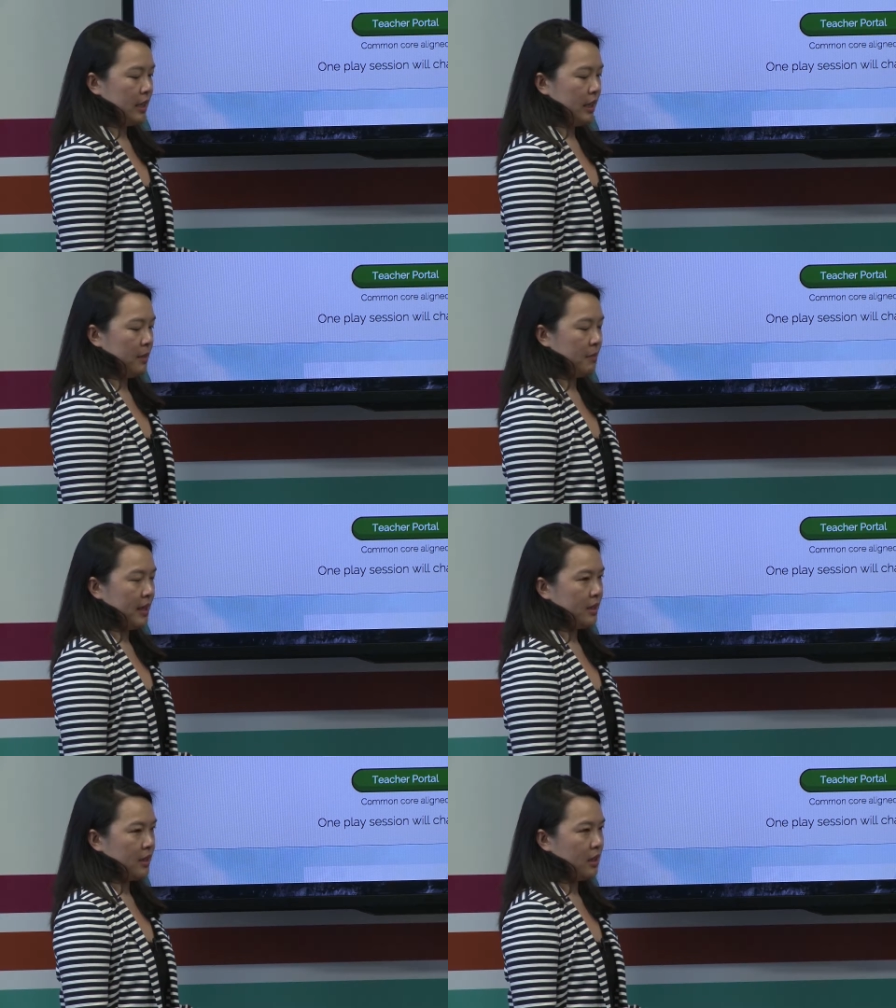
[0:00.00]
it
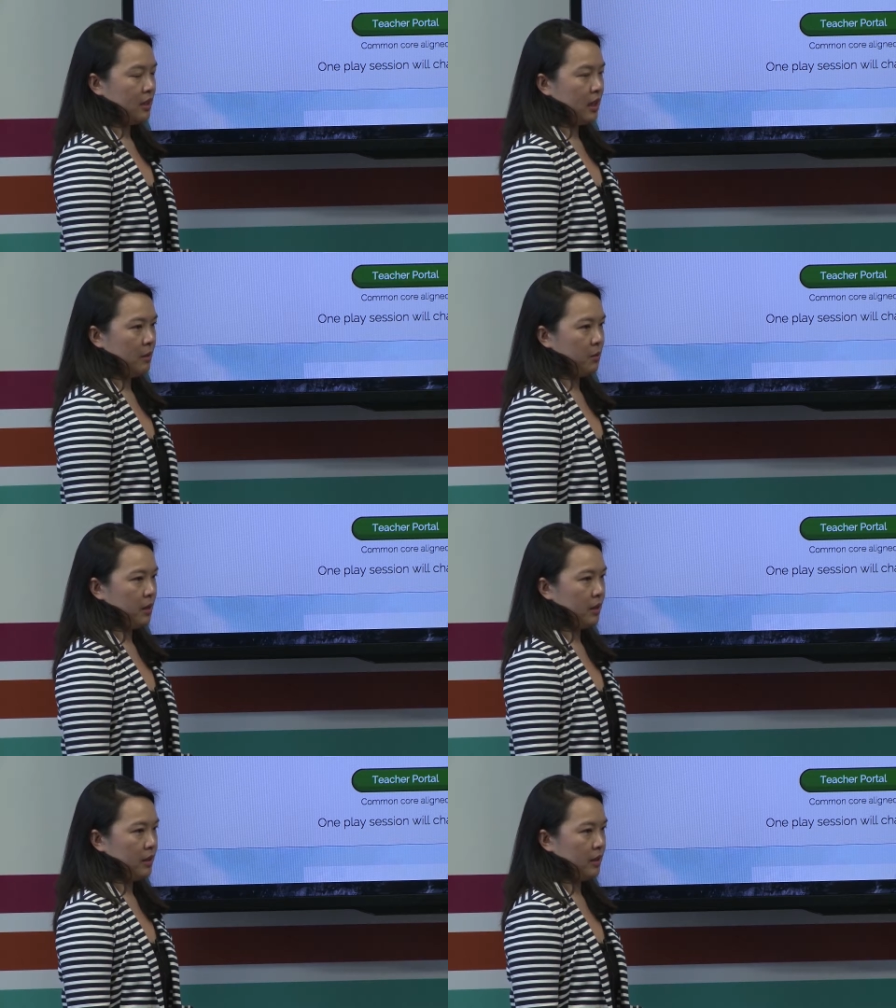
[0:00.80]
makes it a lot
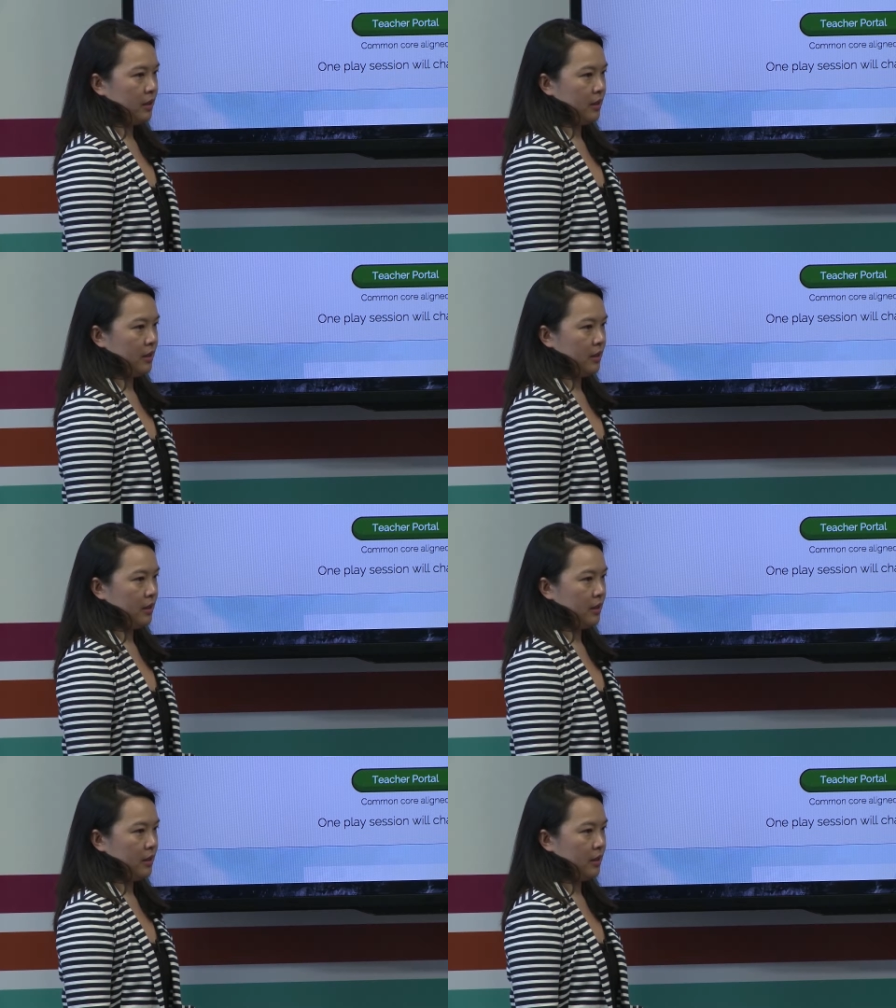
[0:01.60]
more